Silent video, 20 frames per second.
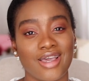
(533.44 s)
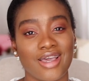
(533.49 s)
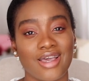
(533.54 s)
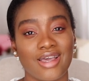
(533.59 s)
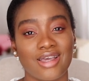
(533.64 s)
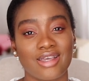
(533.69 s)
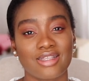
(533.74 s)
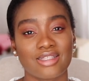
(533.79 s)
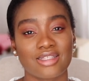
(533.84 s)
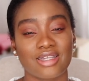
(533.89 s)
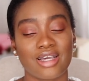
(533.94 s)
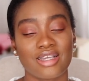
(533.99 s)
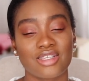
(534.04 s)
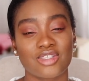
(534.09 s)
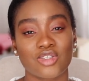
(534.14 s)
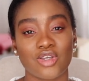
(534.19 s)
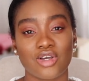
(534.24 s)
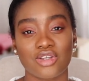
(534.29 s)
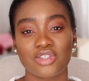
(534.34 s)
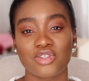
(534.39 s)
and I
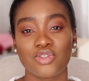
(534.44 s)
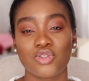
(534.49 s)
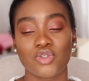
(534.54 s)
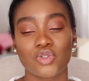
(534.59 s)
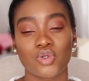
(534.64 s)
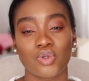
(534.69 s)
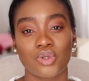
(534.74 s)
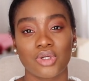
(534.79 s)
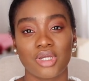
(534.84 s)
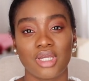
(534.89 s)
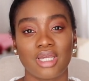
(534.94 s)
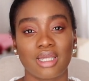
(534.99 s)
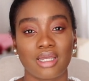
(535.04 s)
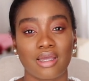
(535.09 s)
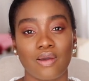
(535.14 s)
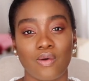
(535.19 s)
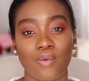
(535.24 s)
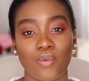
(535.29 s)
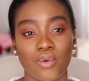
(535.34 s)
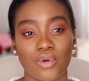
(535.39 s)
start enjoying
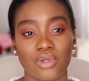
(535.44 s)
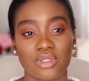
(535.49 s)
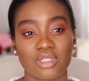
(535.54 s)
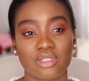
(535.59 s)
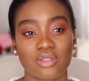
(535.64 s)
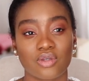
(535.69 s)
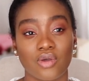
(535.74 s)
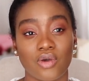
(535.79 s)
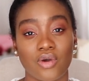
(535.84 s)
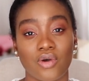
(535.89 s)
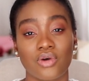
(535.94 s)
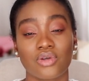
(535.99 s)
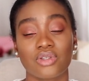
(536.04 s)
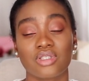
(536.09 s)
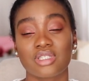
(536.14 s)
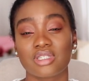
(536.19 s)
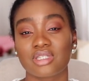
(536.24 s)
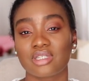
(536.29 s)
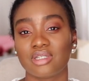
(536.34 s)
what God,